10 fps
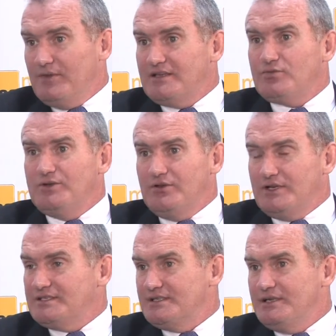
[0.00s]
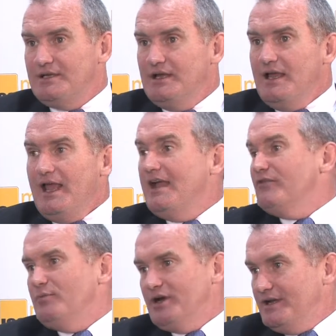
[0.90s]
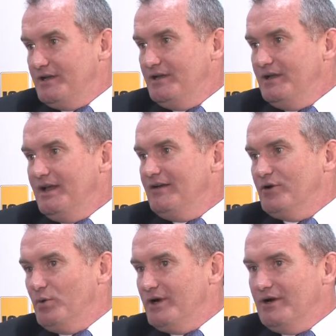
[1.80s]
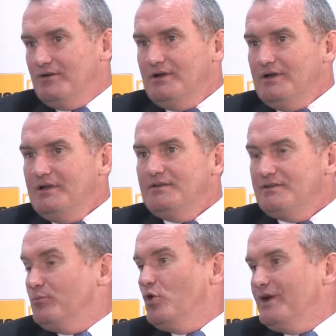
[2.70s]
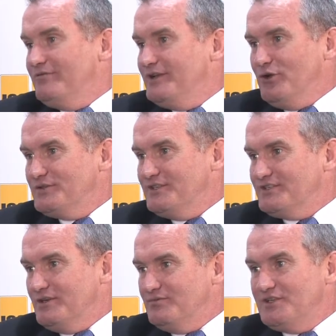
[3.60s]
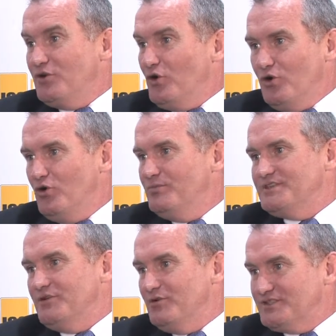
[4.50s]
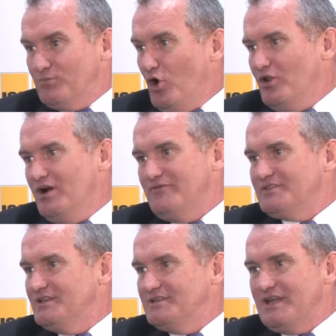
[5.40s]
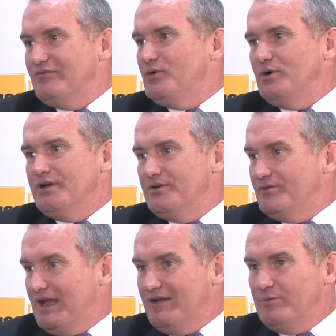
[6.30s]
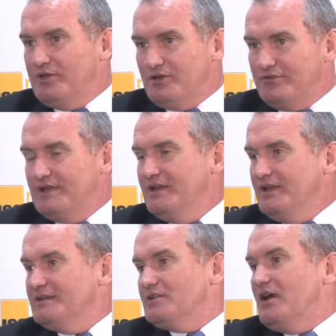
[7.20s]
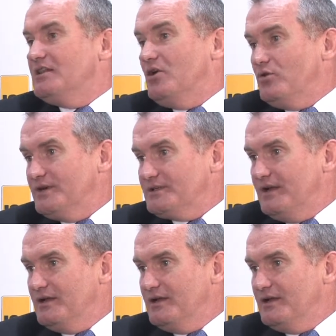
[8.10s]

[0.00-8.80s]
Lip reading: That's when you're going to see everybody, everywhere, deploying video systems in their homes, in their small offices, everywhere you have it, because it's a lot lower,